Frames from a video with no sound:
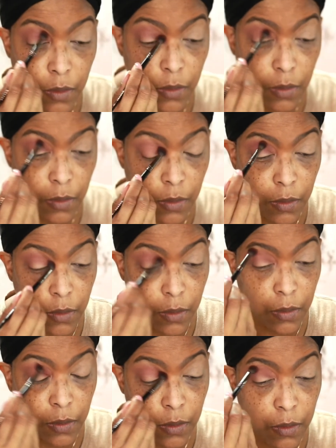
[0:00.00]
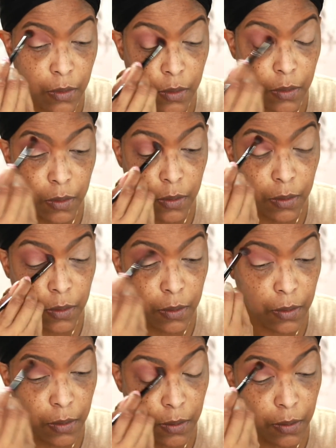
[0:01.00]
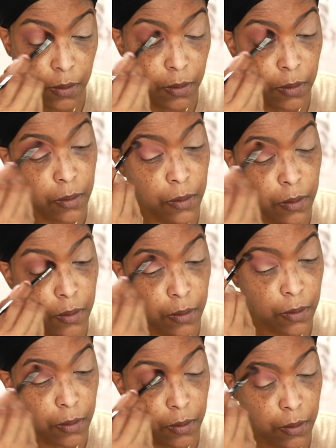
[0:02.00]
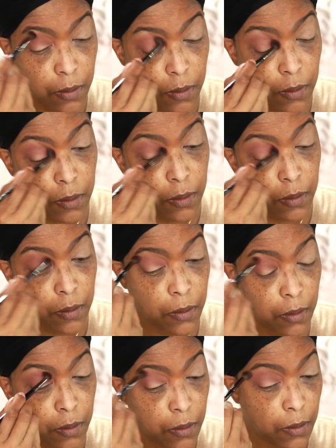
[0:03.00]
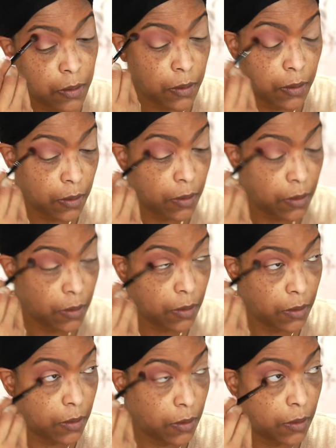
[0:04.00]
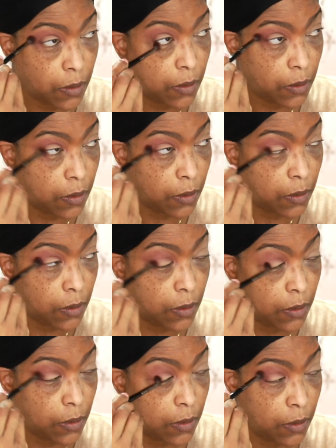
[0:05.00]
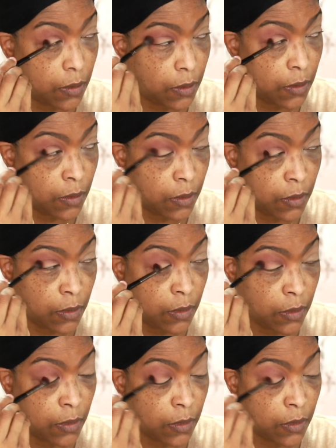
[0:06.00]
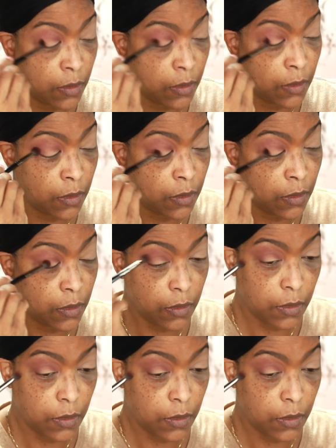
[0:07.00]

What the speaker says: Nothing is said.